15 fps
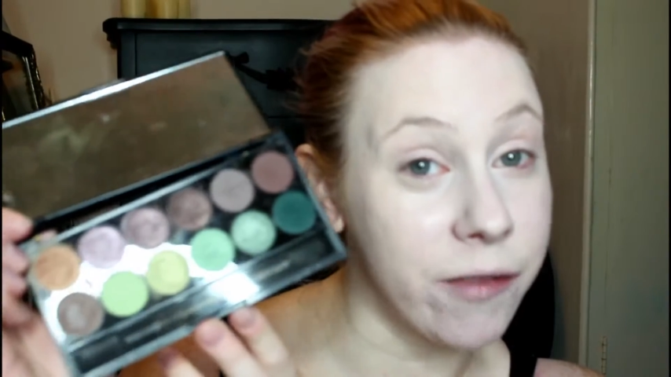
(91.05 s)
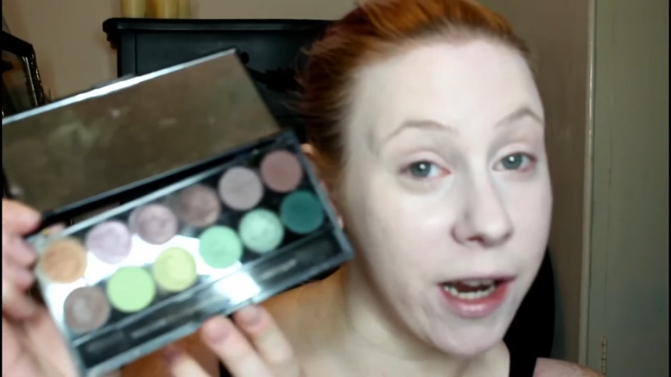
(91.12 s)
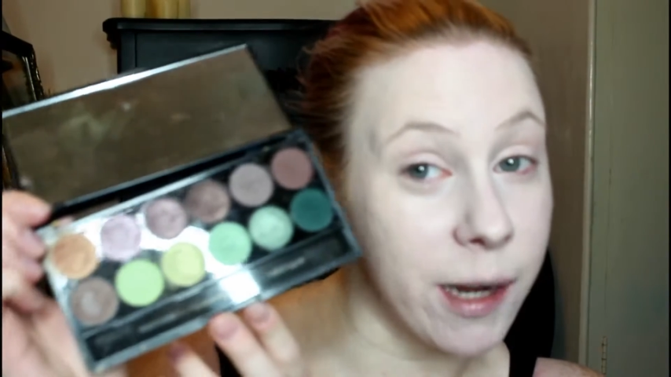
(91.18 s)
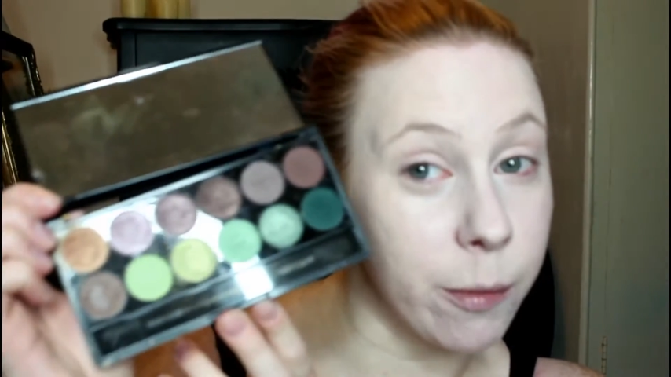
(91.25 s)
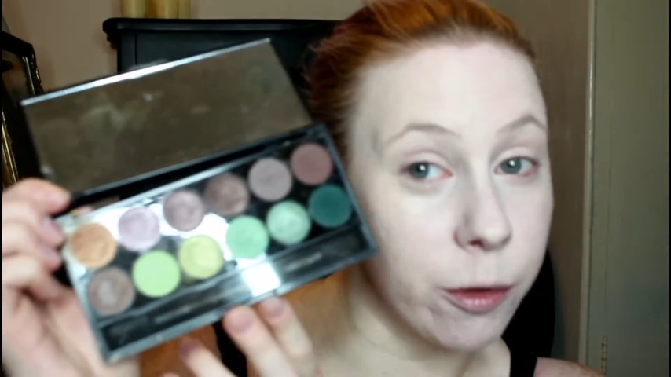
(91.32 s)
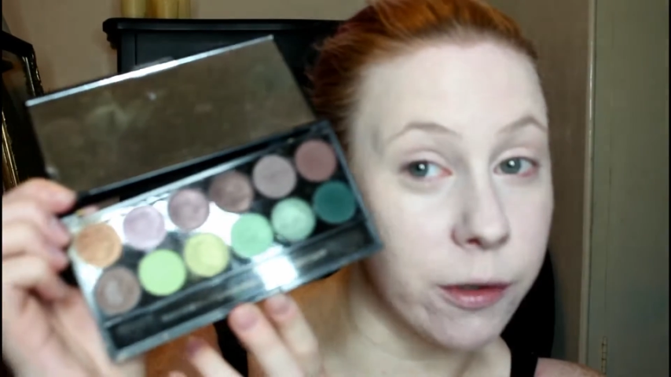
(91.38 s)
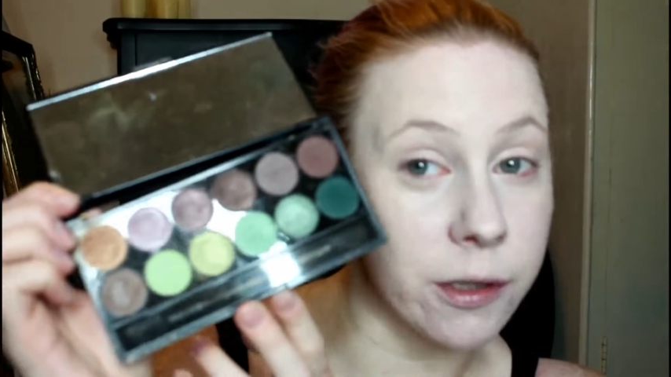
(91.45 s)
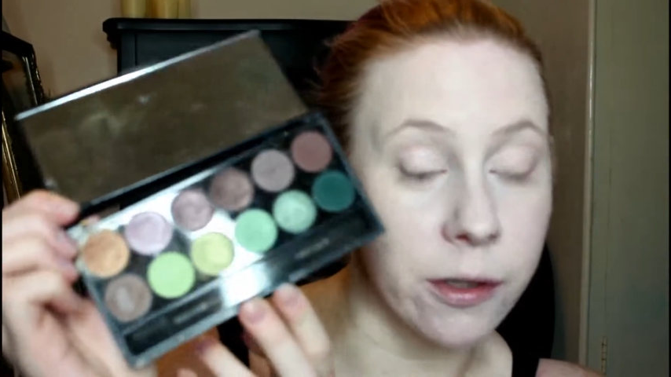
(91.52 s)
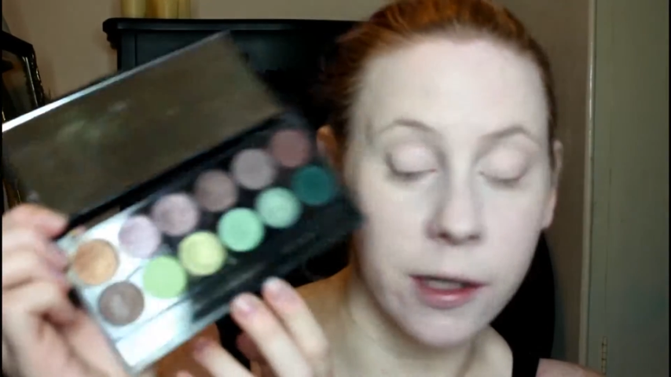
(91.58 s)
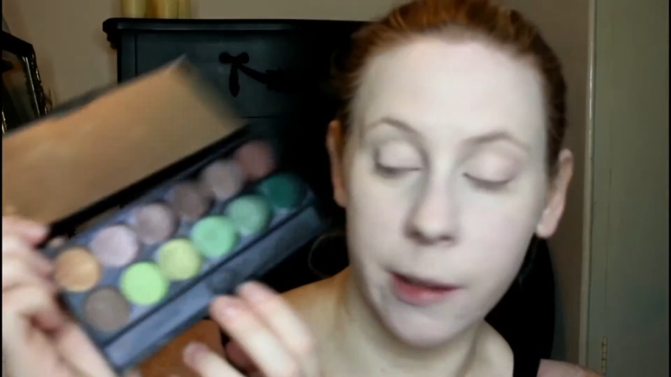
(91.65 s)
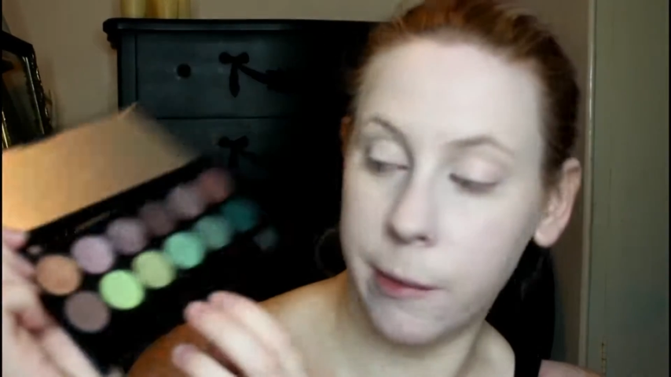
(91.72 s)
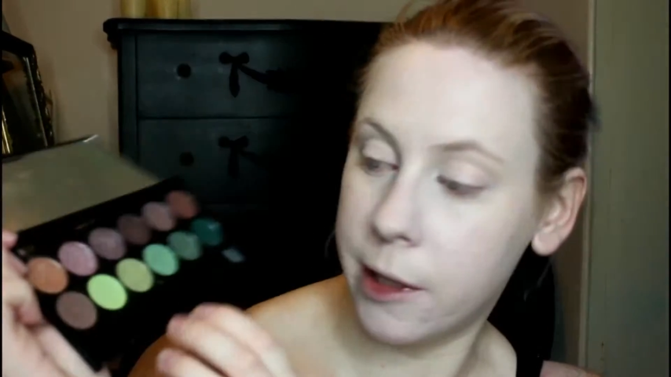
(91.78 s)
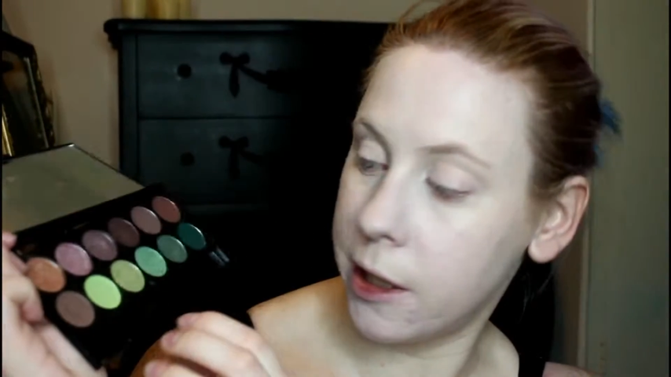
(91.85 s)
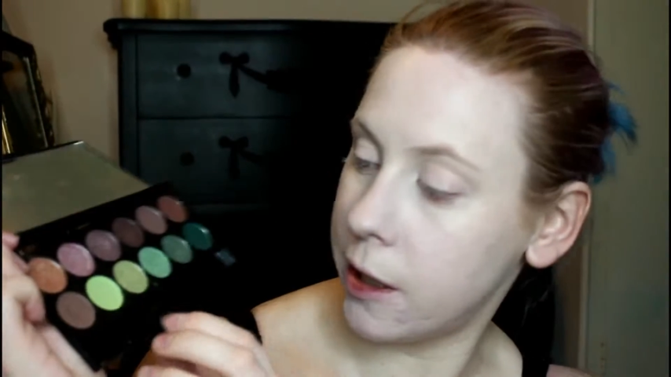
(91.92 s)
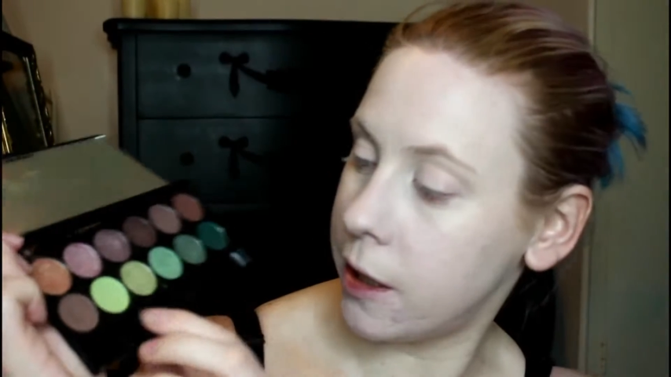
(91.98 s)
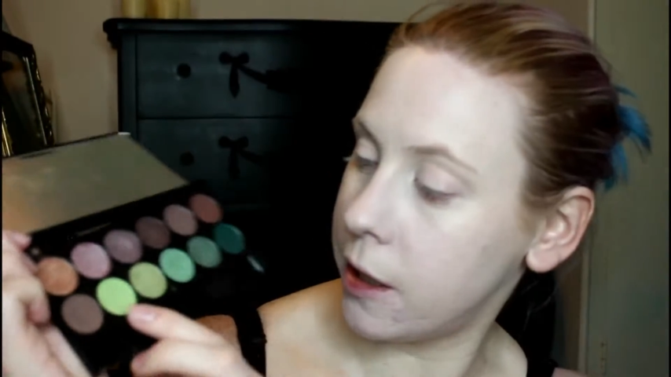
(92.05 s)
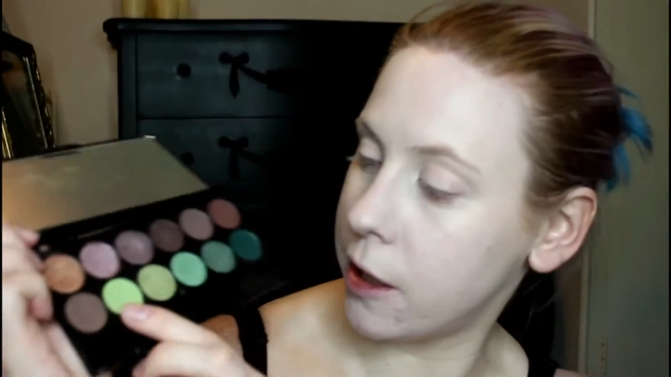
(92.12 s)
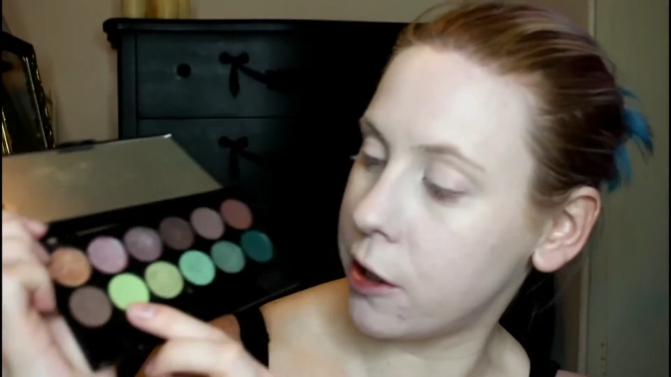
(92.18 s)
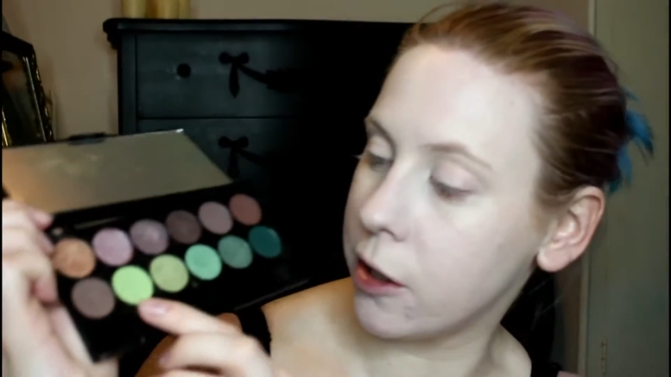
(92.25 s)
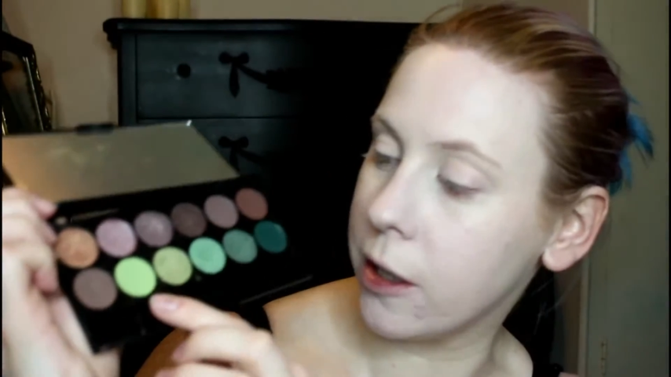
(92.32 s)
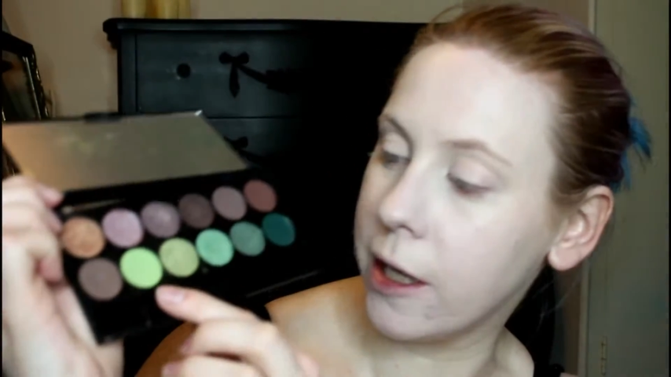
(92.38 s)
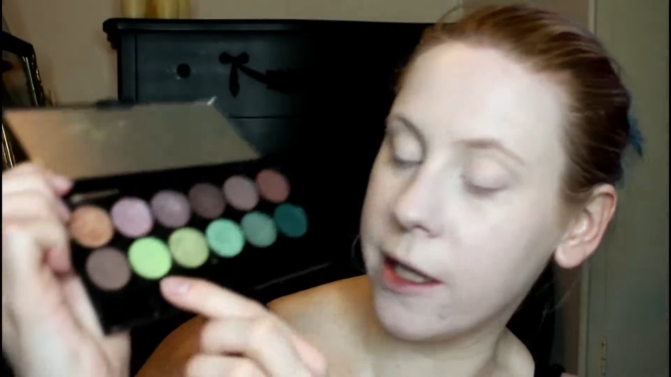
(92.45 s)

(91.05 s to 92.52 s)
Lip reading: available, it's not limited edition,